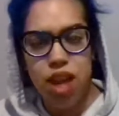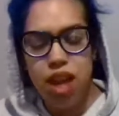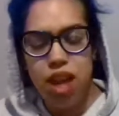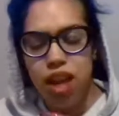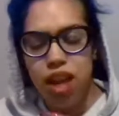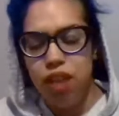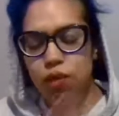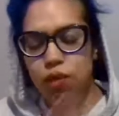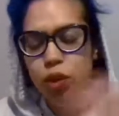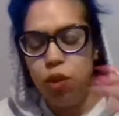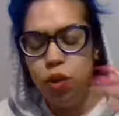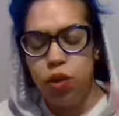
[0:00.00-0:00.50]

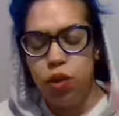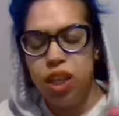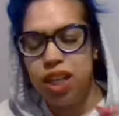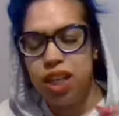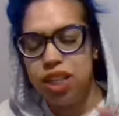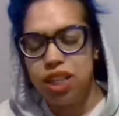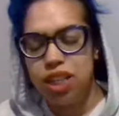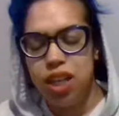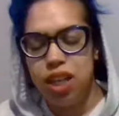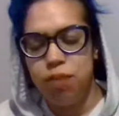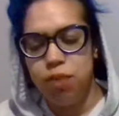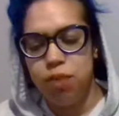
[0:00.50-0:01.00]
If you don't
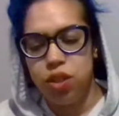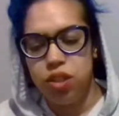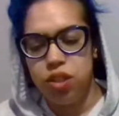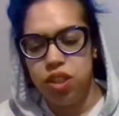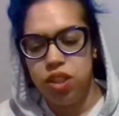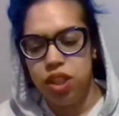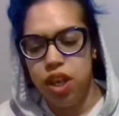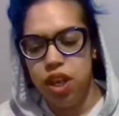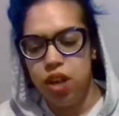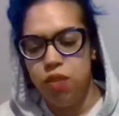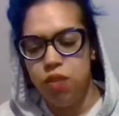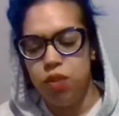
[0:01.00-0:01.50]
accept
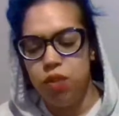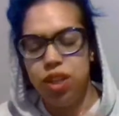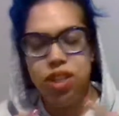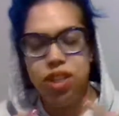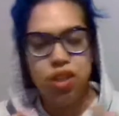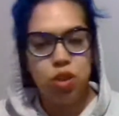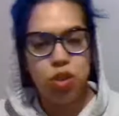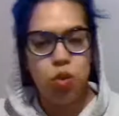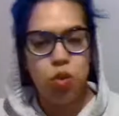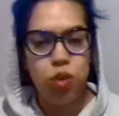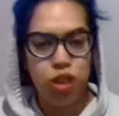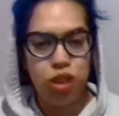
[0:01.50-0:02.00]
yourself, it is
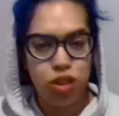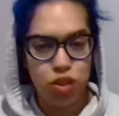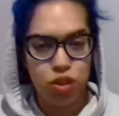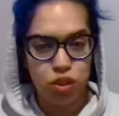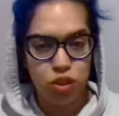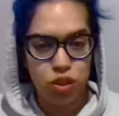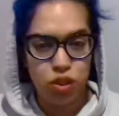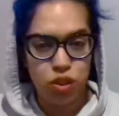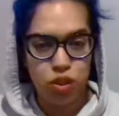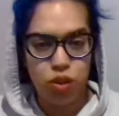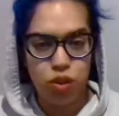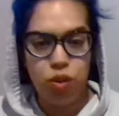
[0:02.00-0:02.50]
going to
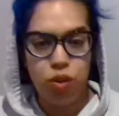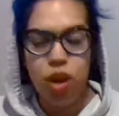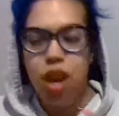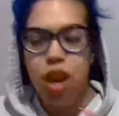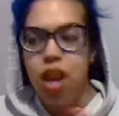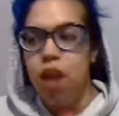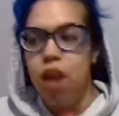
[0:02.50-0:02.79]
show.